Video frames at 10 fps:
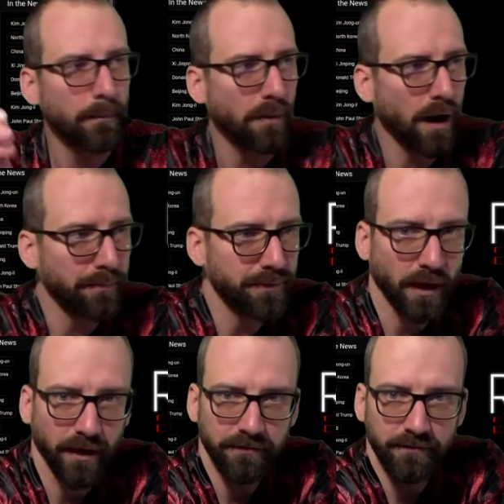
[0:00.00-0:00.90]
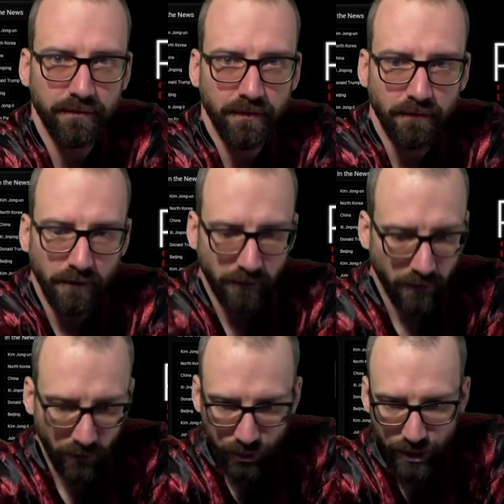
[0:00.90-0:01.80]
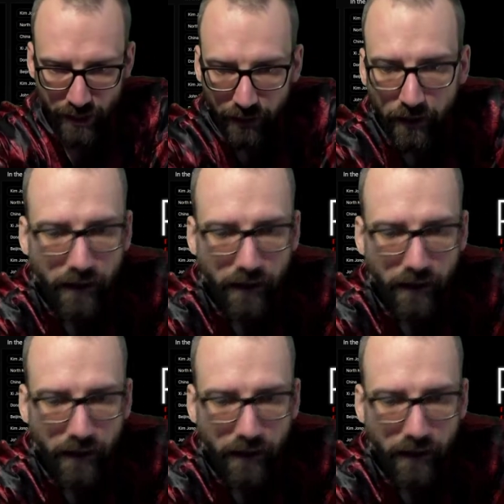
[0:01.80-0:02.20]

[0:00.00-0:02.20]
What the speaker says: popped off. Oh shit.